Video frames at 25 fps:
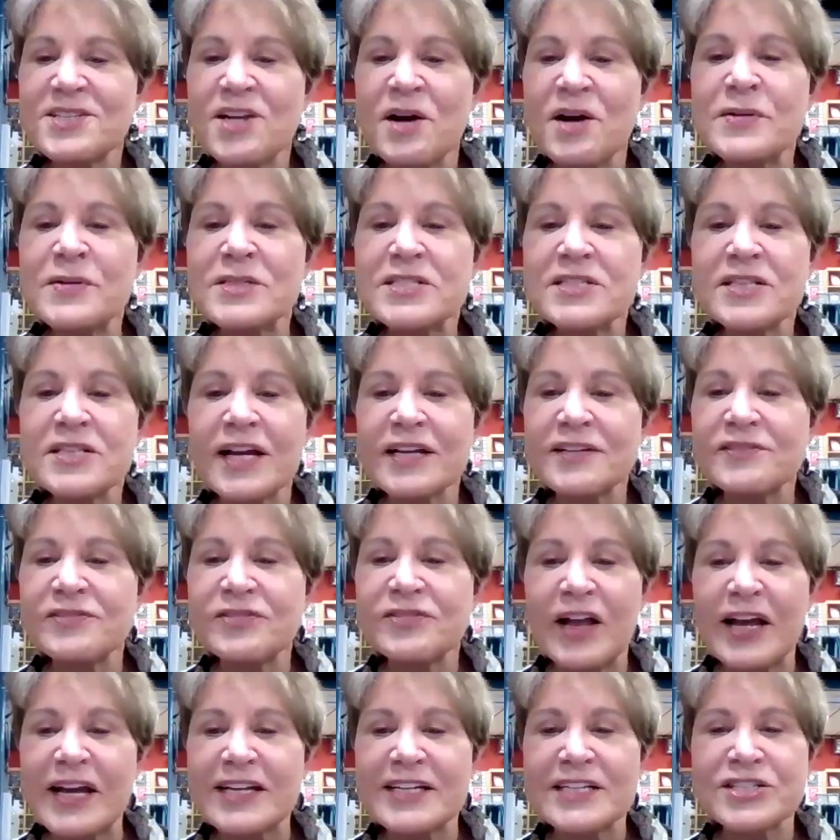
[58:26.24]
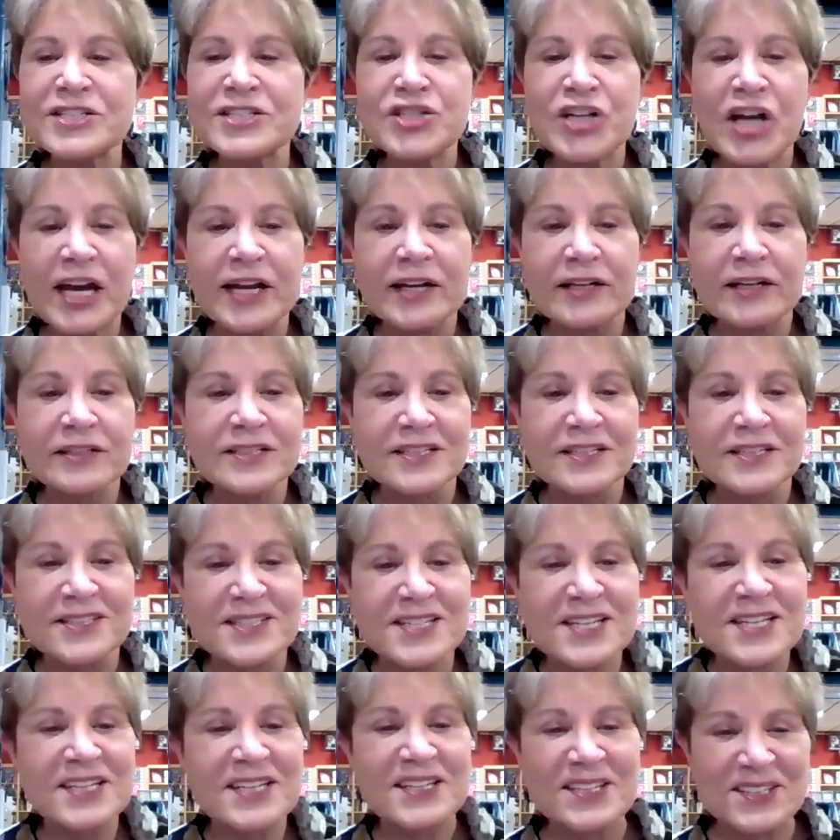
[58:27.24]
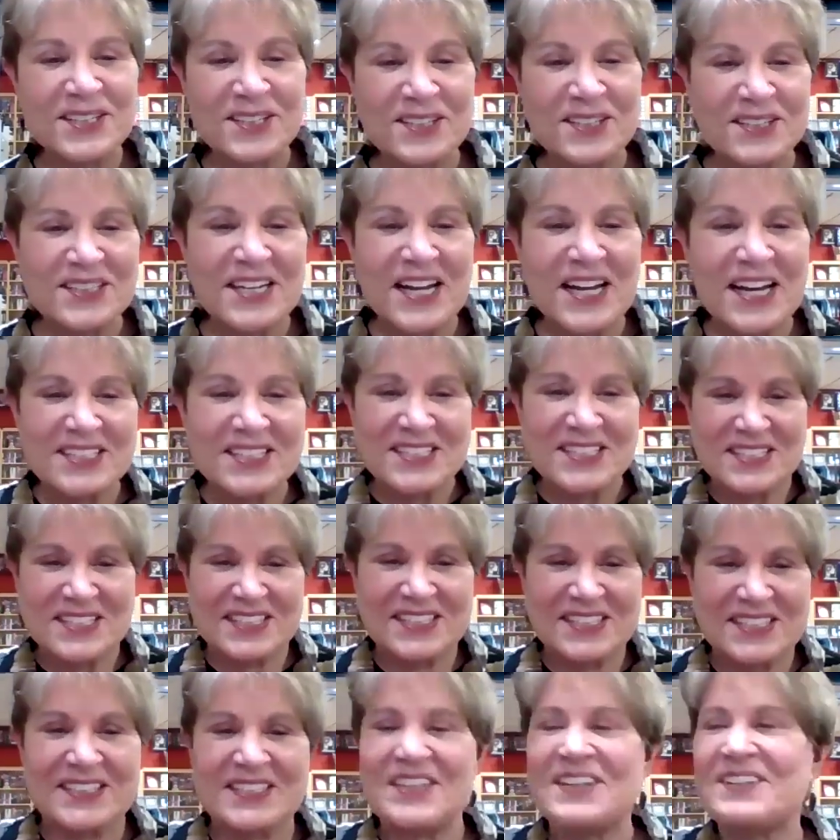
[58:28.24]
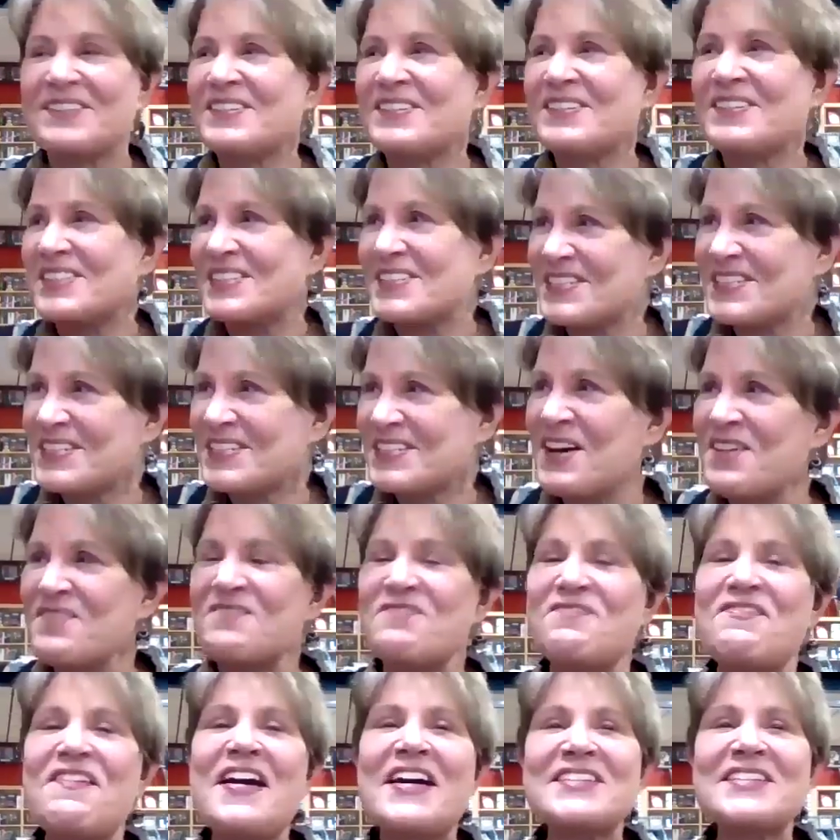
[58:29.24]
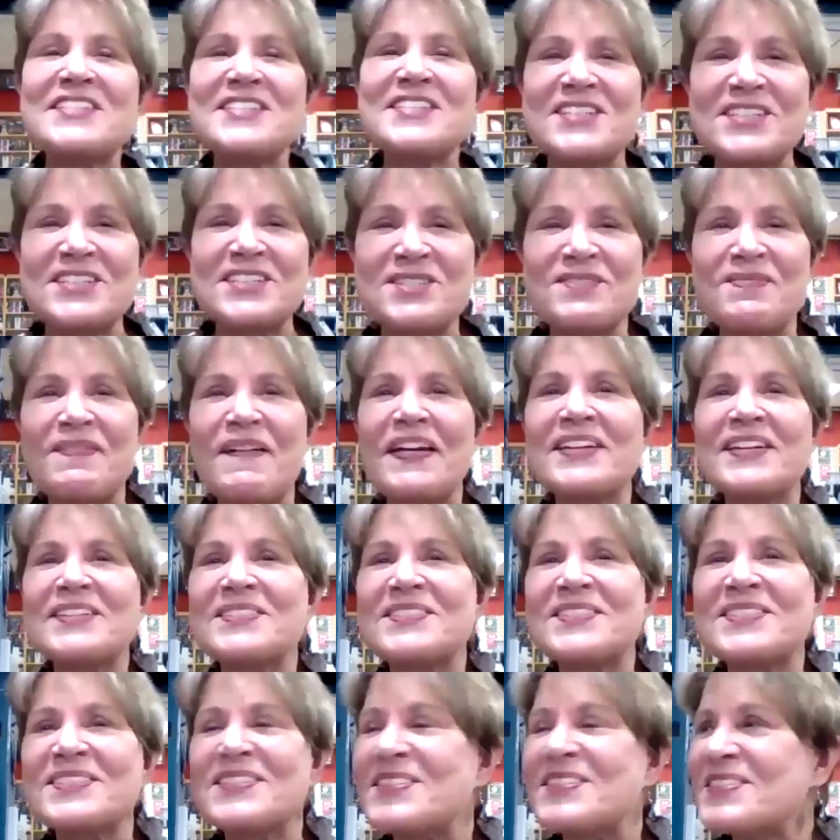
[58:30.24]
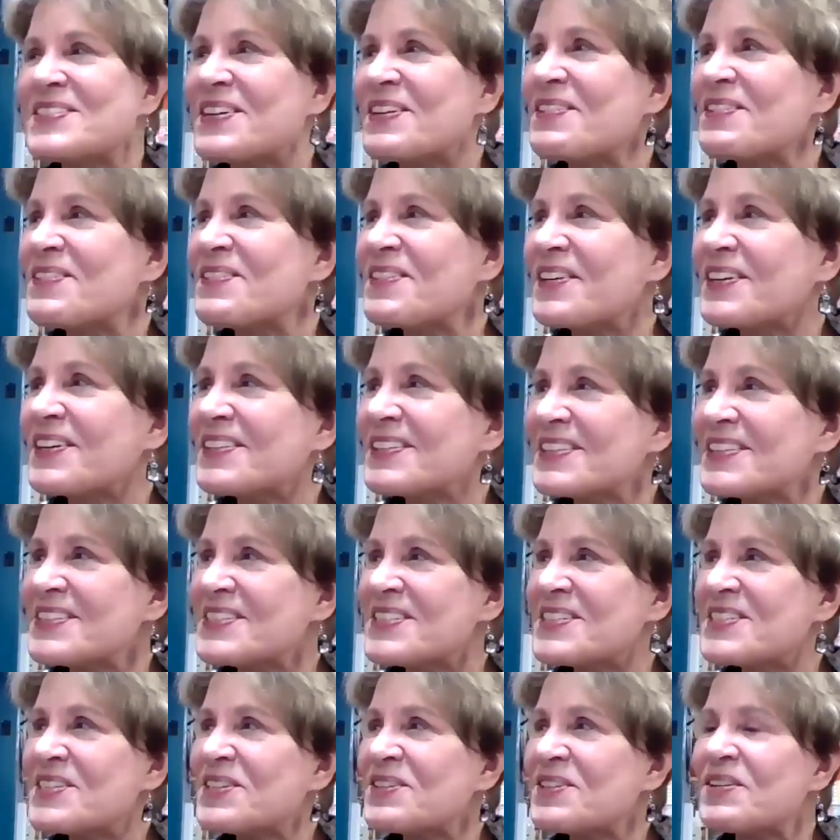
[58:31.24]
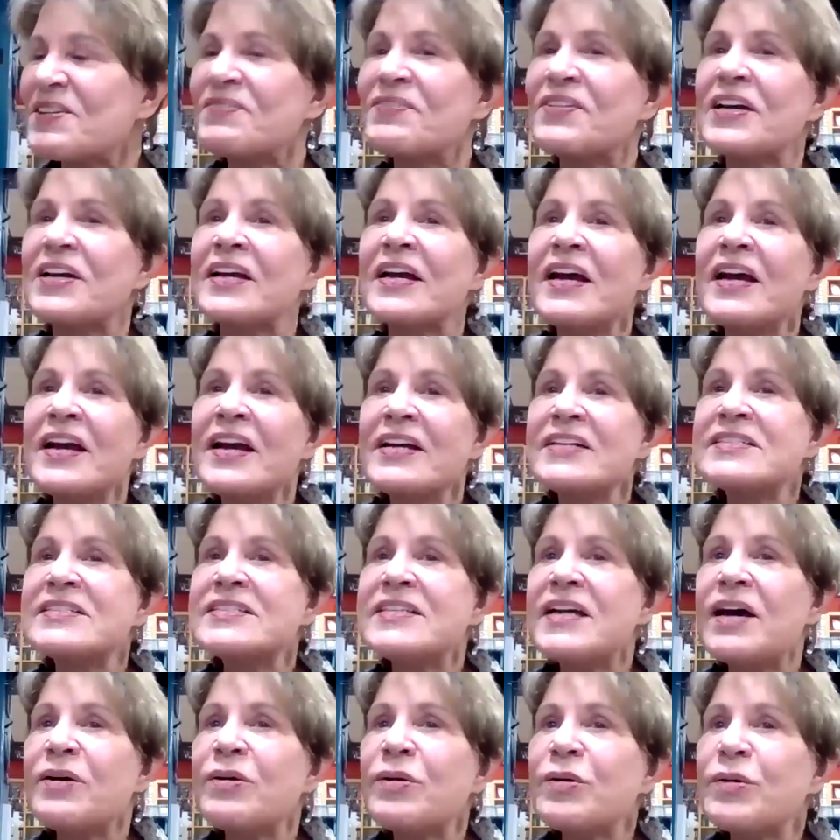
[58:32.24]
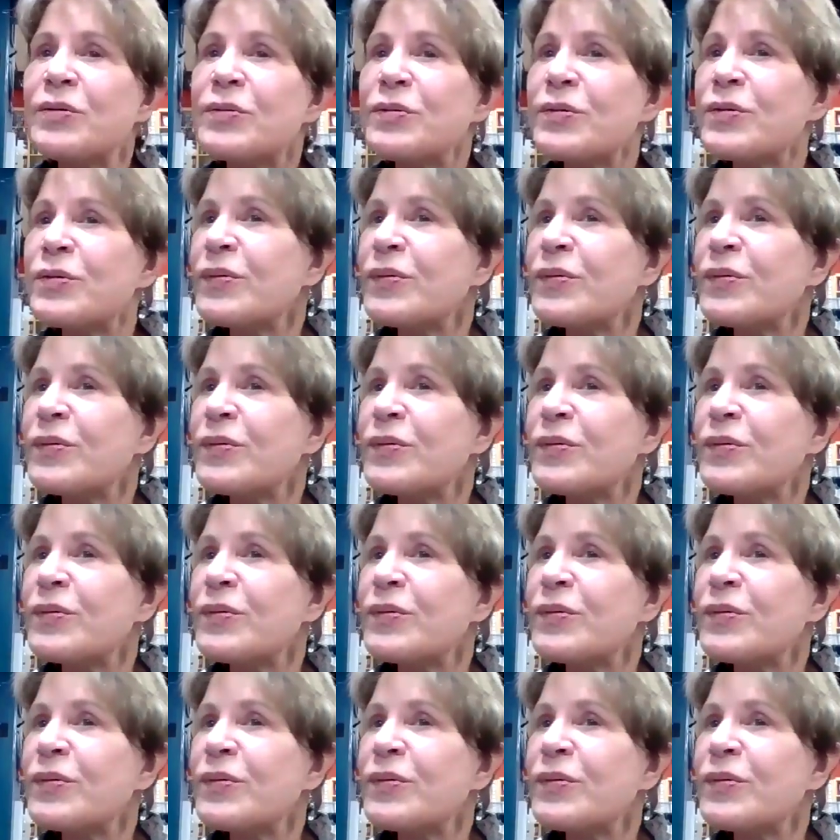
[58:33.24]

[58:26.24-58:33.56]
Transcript: almost like flying a jet to sit at your desk, the vast expanse and so forth. It's terrific. So